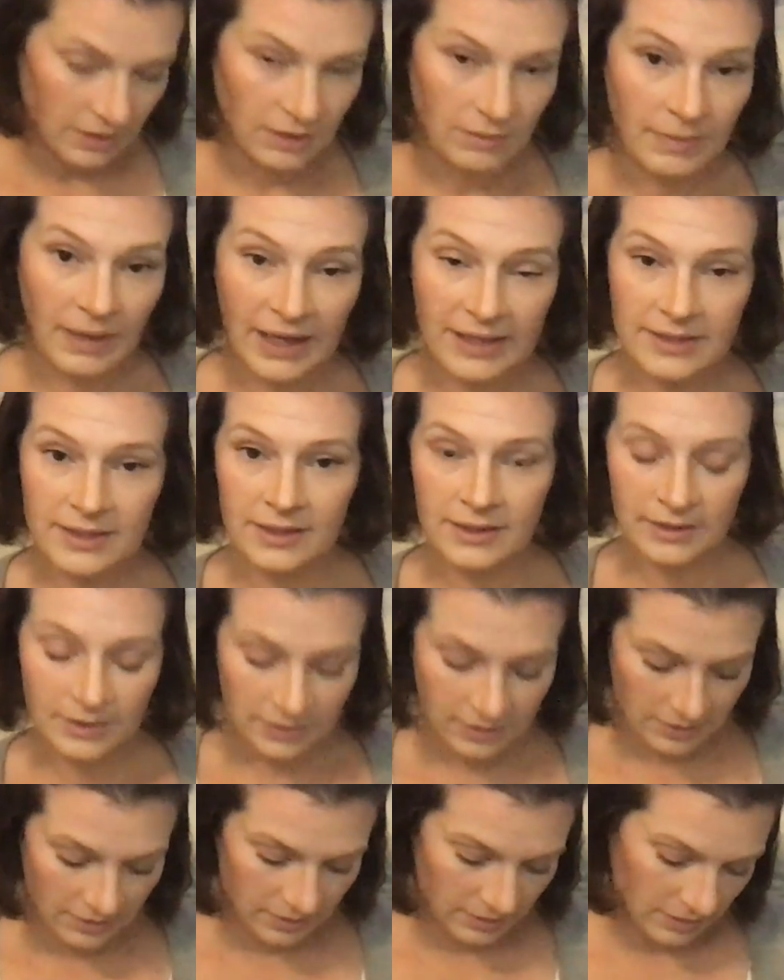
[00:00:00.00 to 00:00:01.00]
Masculine?
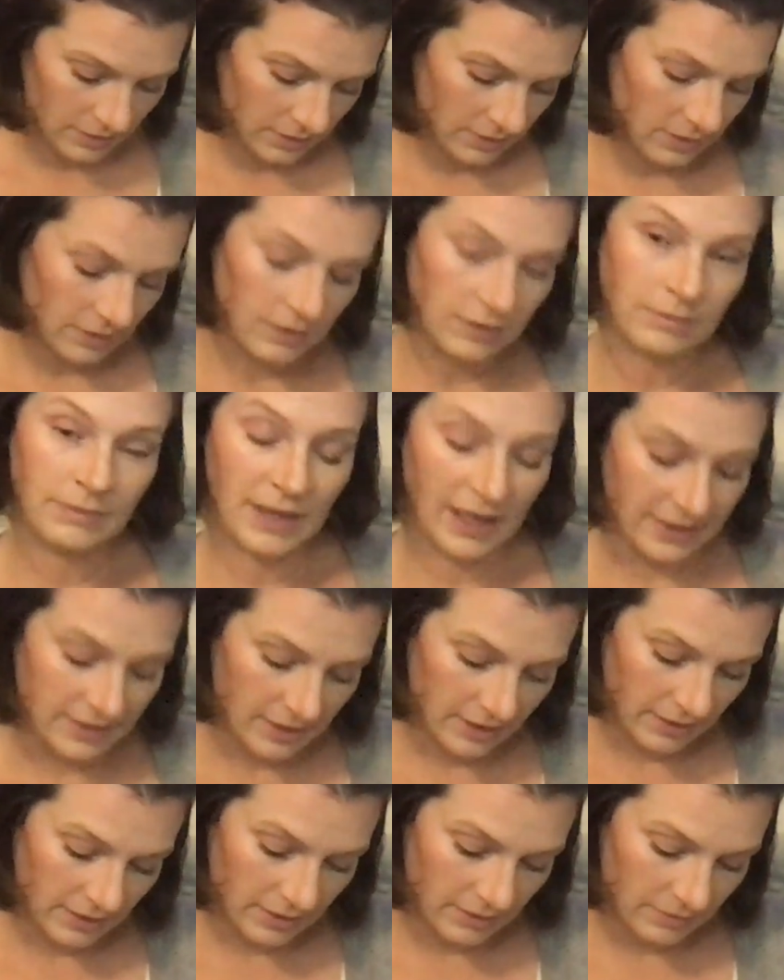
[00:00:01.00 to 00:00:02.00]

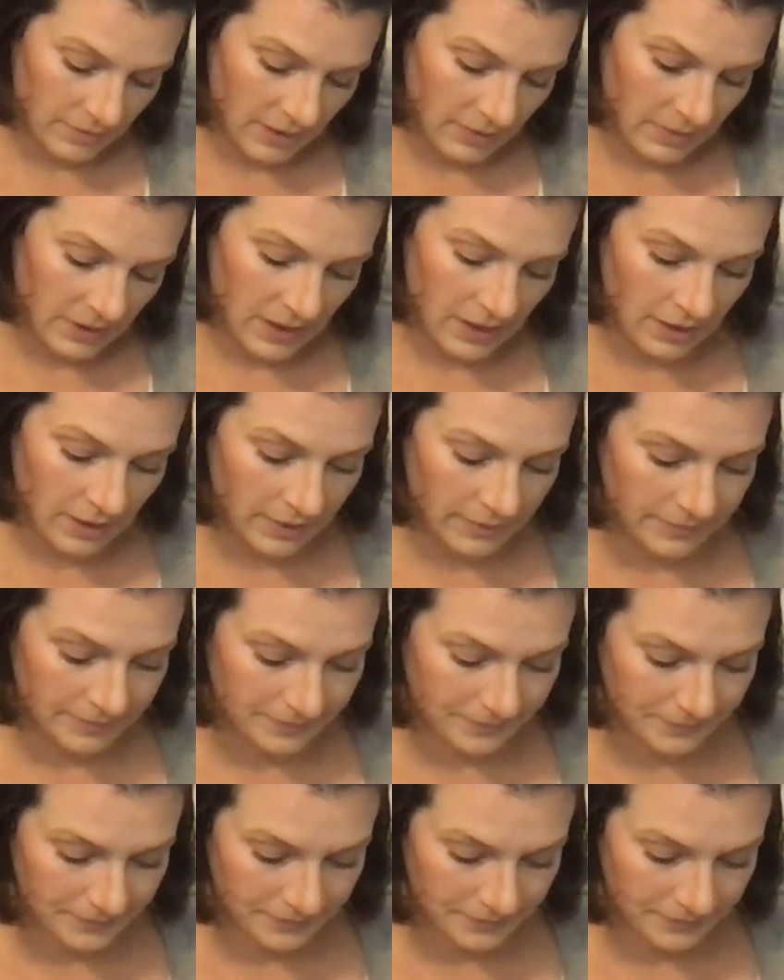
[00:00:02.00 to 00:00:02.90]
Masculine. Maybe, um,